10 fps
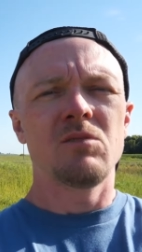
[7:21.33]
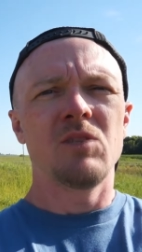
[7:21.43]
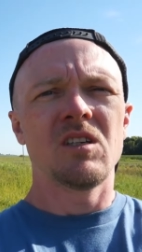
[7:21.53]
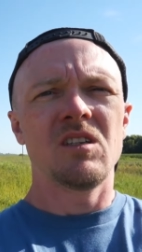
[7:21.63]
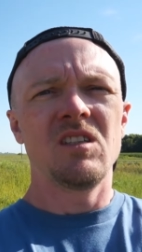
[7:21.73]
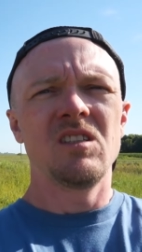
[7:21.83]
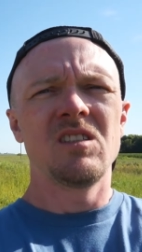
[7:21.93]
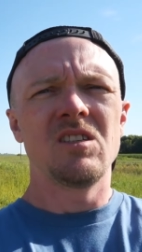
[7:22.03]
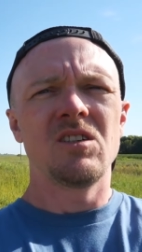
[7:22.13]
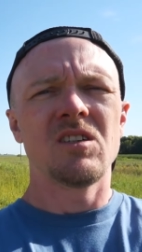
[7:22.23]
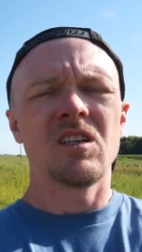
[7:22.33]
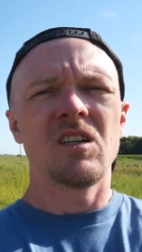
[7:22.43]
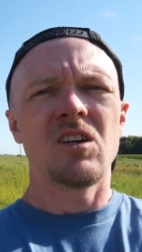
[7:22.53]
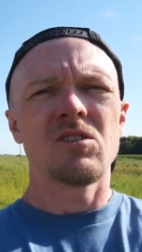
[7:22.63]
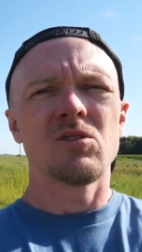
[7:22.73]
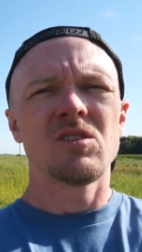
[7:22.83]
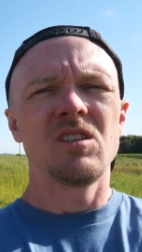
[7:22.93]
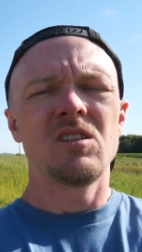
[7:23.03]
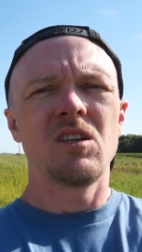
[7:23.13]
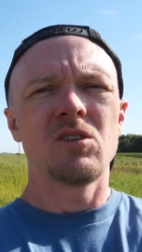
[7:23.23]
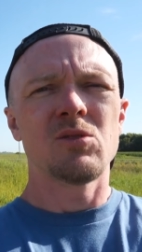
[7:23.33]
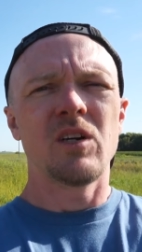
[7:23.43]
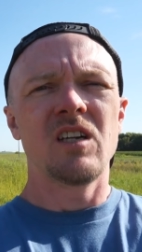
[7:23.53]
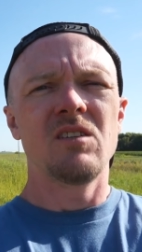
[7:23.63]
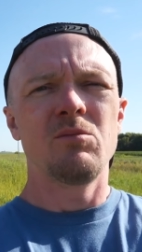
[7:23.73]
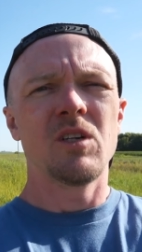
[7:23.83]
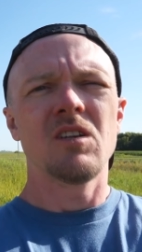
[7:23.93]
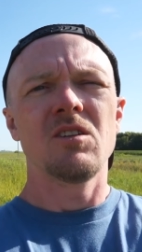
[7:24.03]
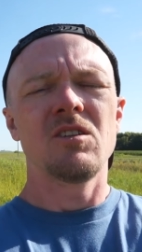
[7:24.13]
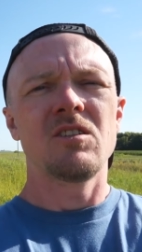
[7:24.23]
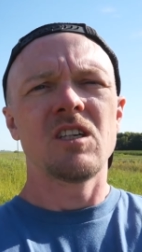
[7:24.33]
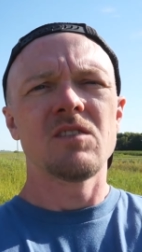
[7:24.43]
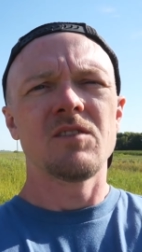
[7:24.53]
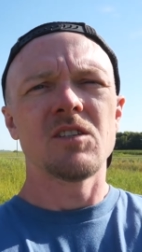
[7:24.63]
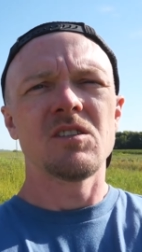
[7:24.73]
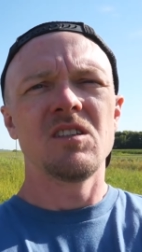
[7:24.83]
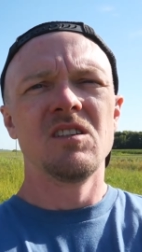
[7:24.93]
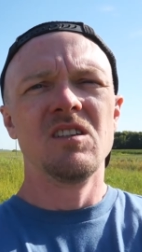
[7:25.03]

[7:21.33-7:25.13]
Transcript: It'd make it easier to get all those details right, make it a little less fussy.